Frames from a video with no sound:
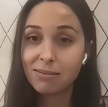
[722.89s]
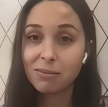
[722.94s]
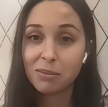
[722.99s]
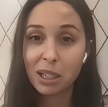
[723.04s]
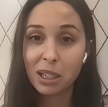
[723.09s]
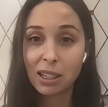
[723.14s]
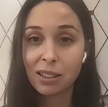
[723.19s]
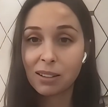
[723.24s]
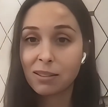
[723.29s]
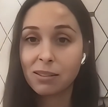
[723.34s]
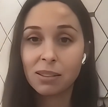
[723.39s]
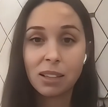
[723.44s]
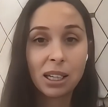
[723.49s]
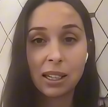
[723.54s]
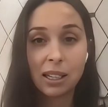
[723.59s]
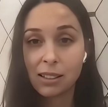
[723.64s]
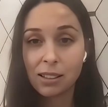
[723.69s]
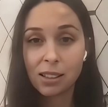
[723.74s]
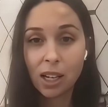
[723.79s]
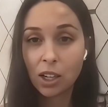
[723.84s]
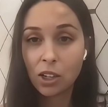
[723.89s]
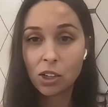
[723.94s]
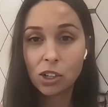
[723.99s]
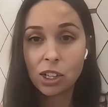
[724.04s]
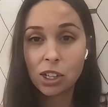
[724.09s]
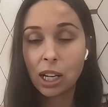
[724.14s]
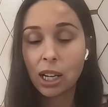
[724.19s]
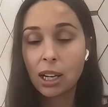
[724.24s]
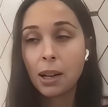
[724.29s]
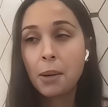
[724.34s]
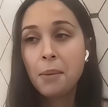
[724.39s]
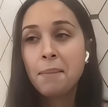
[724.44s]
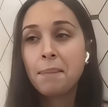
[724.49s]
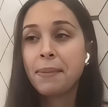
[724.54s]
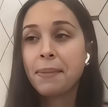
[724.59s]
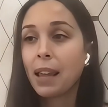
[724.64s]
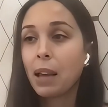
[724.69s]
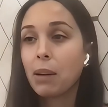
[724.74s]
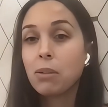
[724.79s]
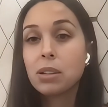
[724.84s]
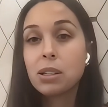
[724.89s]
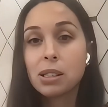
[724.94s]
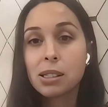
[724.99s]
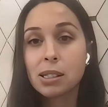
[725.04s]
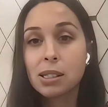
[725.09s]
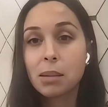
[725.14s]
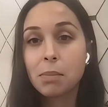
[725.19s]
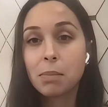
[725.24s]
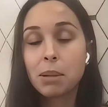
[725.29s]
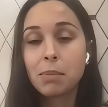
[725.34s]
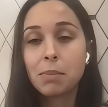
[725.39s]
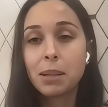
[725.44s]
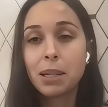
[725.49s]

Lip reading: But he doesn't understand. I want to sleep in